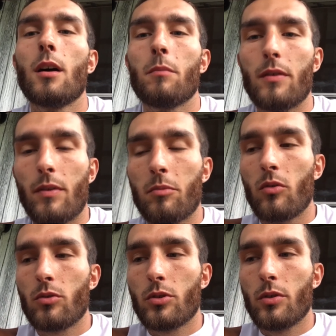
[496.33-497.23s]
But if I'm
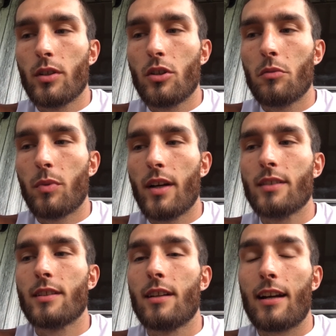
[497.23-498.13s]
going to a new place,
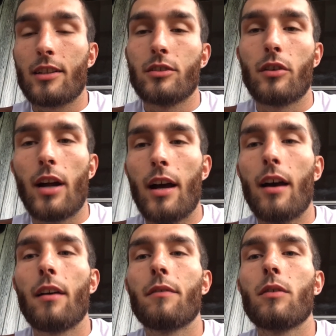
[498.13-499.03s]
then I can
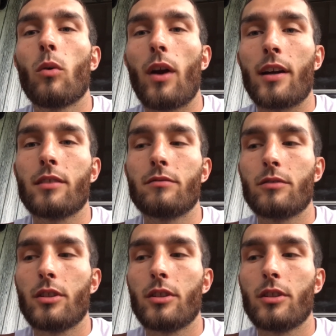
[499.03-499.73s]
drive, or I can,